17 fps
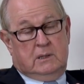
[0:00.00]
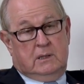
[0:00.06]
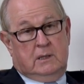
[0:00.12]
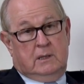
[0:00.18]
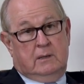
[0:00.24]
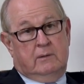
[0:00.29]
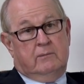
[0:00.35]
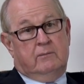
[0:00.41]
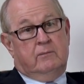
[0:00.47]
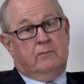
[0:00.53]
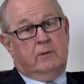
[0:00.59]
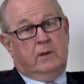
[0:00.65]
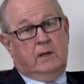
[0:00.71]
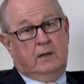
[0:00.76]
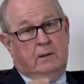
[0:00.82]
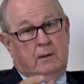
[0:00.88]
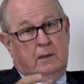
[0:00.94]
of
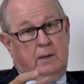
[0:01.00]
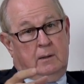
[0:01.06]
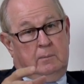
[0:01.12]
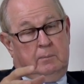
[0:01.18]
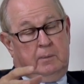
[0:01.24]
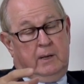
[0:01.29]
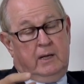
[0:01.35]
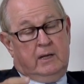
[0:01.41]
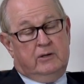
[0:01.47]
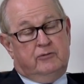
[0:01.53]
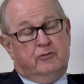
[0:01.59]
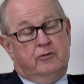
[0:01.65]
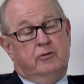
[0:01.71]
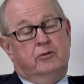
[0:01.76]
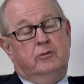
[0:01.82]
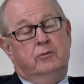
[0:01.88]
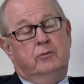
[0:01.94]
a
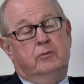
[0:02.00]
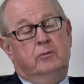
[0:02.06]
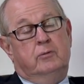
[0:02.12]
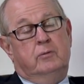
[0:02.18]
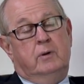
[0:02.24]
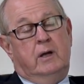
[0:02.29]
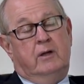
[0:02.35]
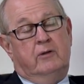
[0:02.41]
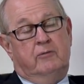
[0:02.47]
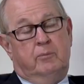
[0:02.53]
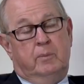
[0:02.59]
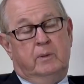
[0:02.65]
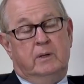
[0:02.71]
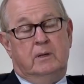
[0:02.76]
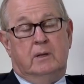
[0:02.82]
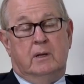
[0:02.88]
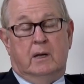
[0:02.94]
patient who has
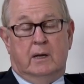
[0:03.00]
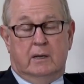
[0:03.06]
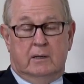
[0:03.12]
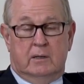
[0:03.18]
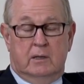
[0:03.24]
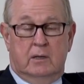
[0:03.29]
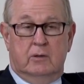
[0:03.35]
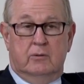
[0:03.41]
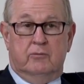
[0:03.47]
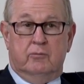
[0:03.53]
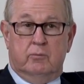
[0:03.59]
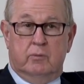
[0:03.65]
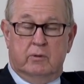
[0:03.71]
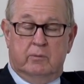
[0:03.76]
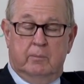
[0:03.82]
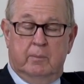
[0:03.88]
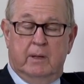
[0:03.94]
been diagnosed
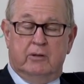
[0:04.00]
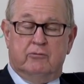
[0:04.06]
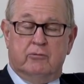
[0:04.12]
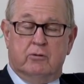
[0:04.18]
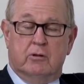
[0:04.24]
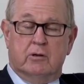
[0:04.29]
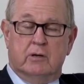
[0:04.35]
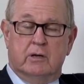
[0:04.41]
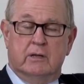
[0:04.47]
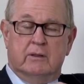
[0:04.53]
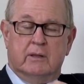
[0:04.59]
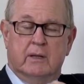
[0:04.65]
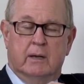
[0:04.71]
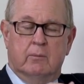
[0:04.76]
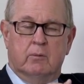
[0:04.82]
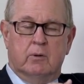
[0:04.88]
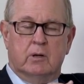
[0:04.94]
with medullary
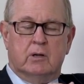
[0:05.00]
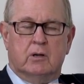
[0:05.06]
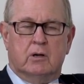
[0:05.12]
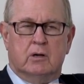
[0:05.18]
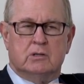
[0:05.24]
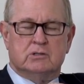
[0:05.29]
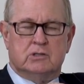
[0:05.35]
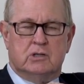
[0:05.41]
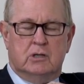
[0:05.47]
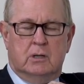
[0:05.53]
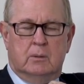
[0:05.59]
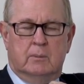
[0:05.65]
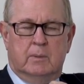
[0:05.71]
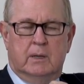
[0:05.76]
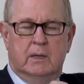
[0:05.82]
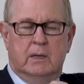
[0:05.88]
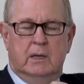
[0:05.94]
thyroid
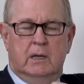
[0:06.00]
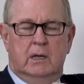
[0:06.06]
carcinoma